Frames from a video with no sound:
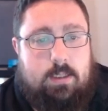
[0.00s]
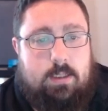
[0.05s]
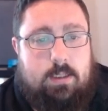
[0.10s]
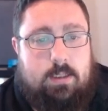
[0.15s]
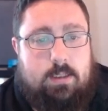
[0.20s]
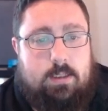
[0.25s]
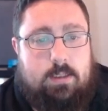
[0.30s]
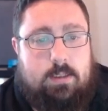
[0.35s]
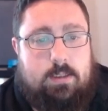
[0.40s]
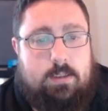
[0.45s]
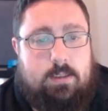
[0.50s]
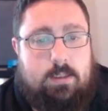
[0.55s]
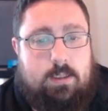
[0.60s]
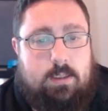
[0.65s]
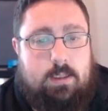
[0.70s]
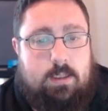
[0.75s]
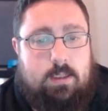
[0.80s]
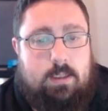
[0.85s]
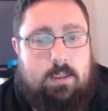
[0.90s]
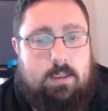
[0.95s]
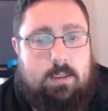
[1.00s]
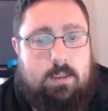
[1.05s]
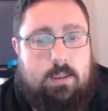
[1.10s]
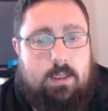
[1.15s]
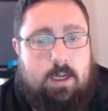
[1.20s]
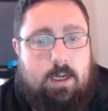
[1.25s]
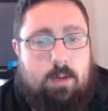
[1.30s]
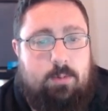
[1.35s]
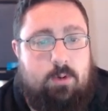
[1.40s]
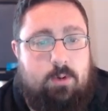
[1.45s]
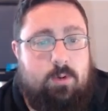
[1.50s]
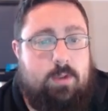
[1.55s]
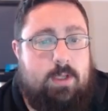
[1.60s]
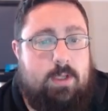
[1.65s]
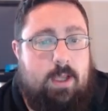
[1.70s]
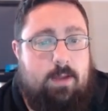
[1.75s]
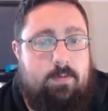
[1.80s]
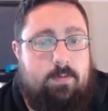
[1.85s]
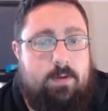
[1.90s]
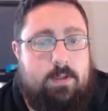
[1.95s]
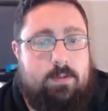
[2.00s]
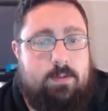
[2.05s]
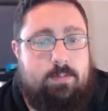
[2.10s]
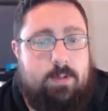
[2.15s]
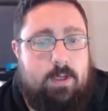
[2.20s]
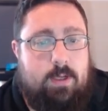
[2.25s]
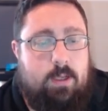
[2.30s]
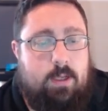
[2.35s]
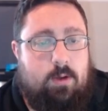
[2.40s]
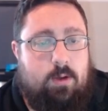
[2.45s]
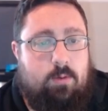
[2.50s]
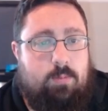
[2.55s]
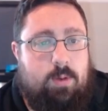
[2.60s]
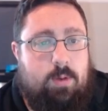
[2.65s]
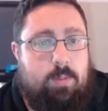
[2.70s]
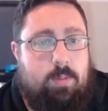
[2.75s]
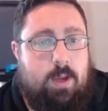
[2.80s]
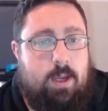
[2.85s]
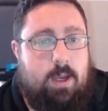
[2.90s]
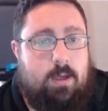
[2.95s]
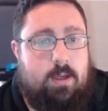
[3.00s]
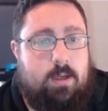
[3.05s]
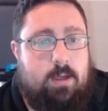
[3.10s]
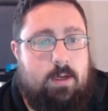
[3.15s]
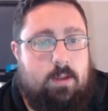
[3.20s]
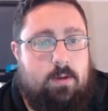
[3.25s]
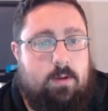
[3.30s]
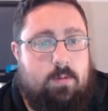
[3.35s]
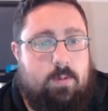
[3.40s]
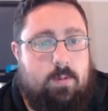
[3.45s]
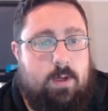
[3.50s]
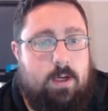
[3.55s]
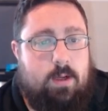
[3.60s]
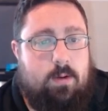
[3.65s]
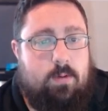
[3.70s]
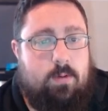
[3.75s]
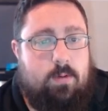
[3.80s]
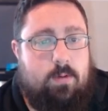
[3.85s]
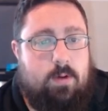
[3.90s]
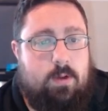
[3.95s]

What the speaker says: Let's see. Gabriel Davis, but he'll be back another round.